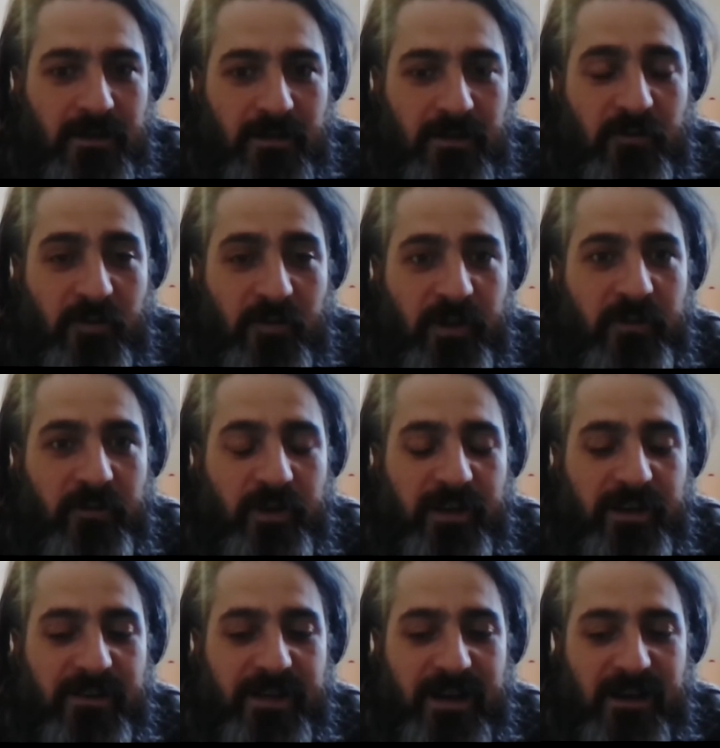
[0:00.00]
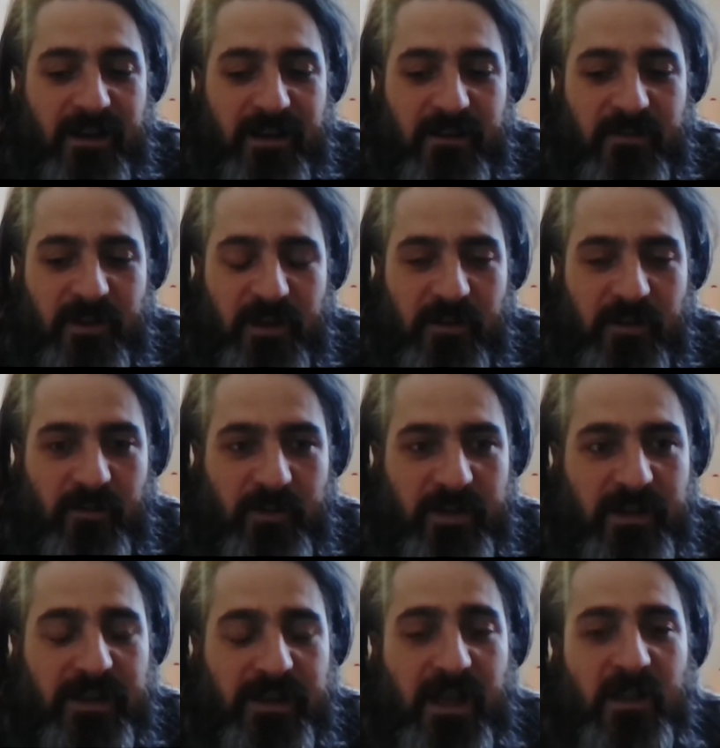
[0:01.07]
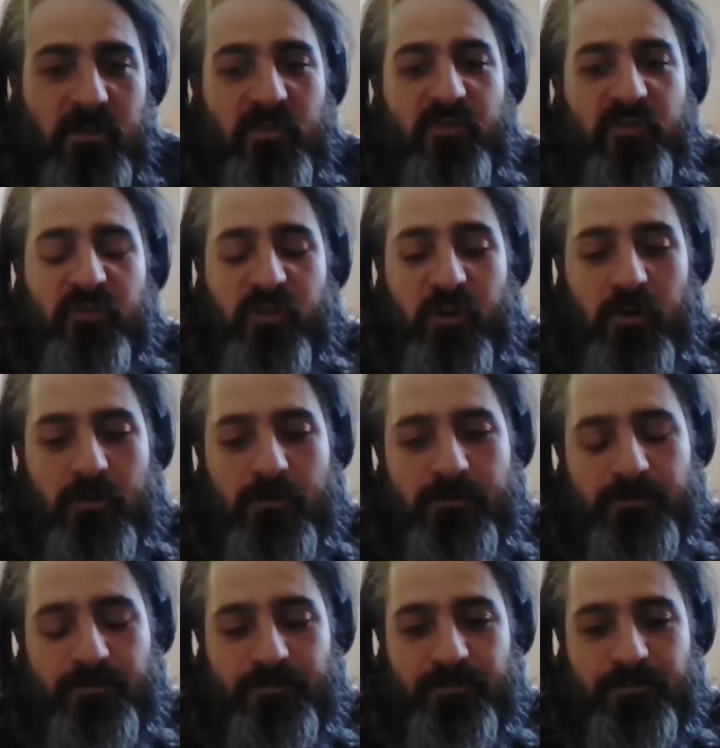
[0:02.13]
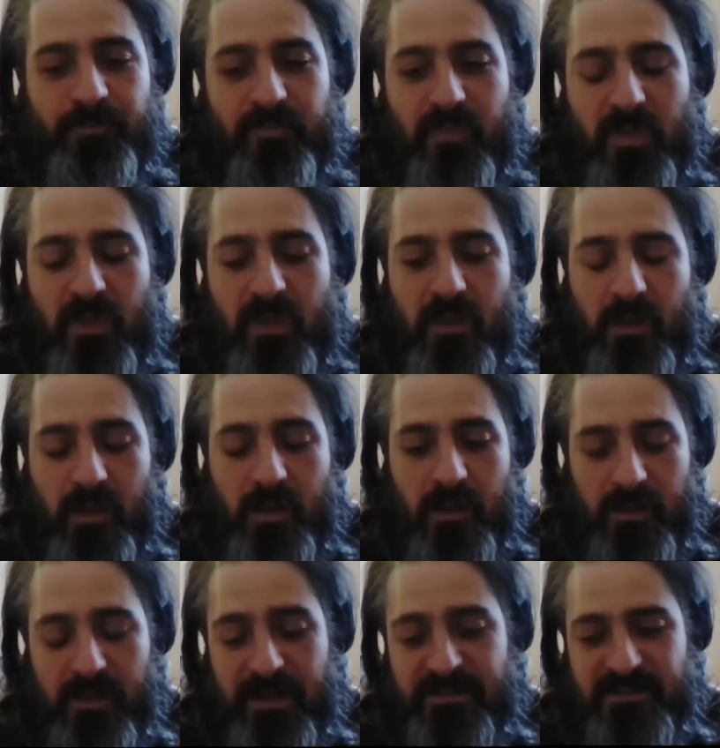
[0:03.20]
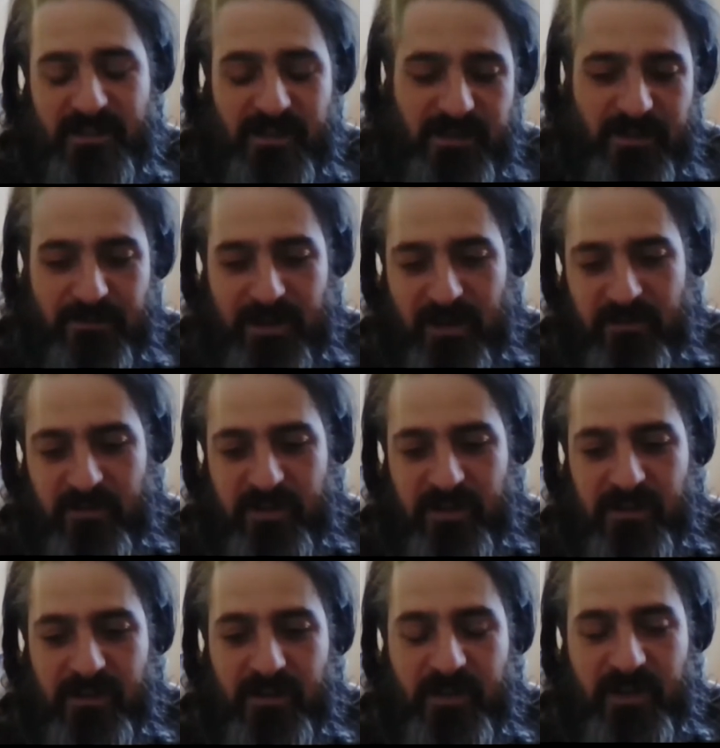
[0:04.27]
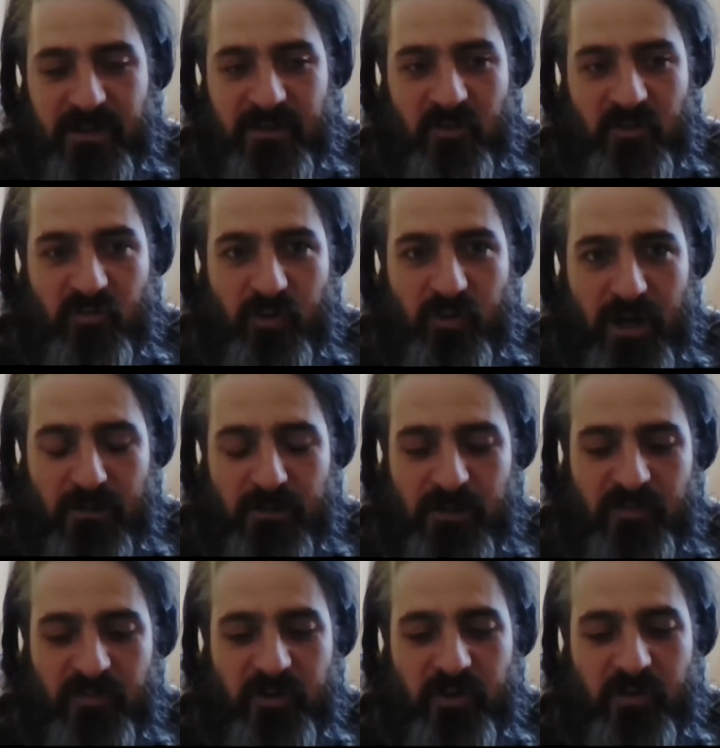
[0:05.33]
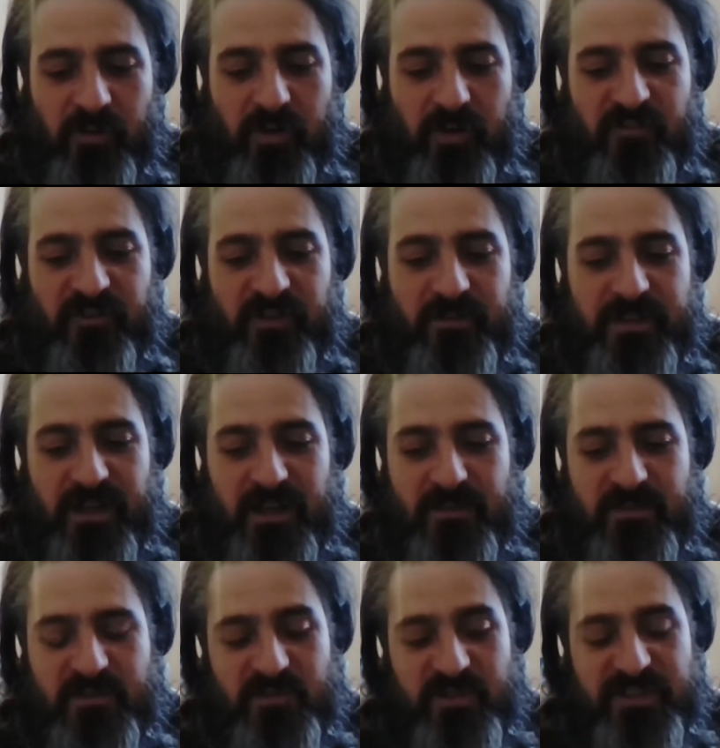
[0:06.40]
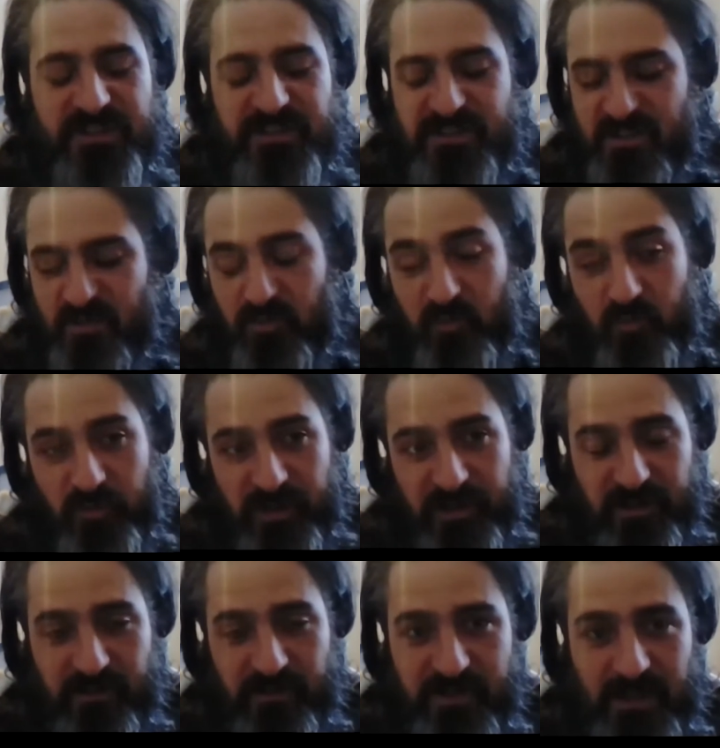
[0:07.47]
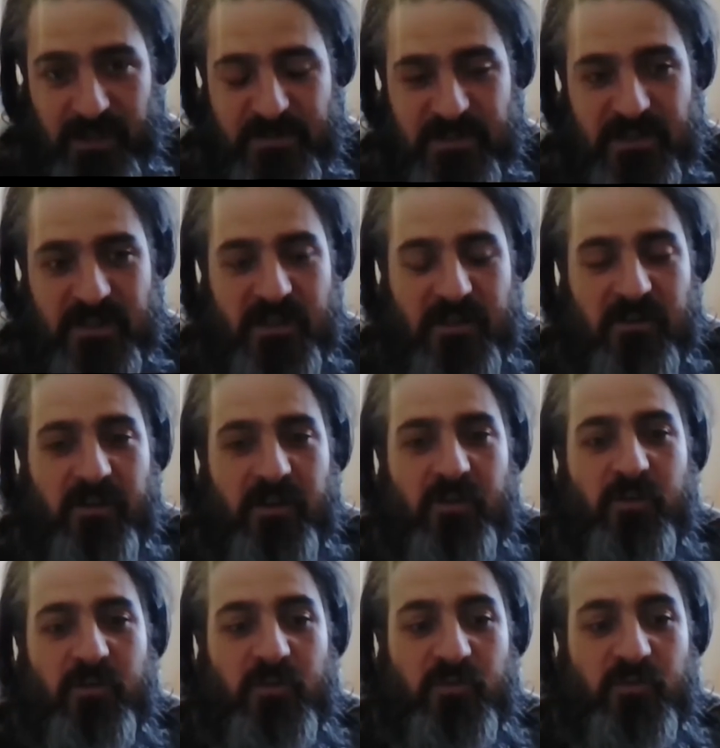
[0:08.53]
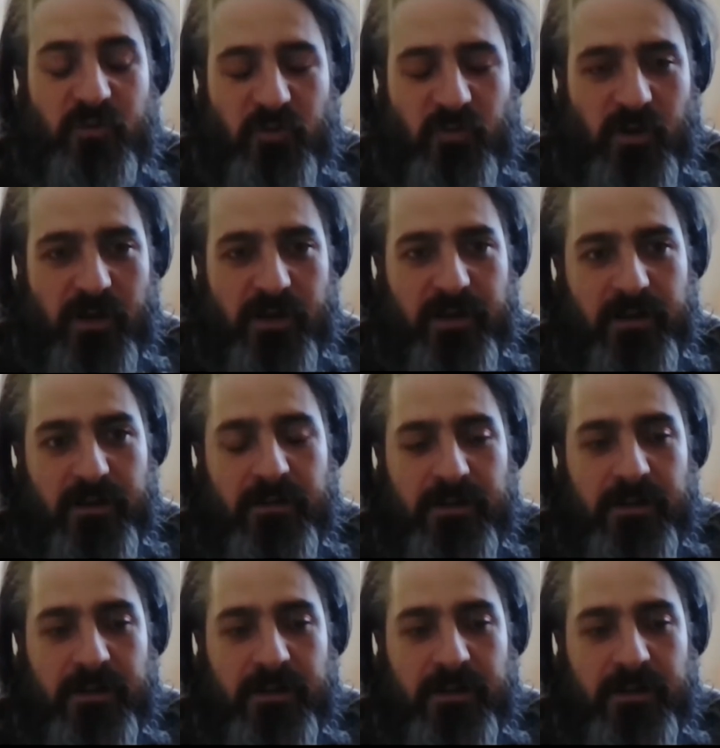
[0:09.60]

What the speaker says: So by doing it at that kind of year, it really helps. So that's kind of how you can eliminate those problems. There are sometimes reasons to prune at other times of the year, if you do want to,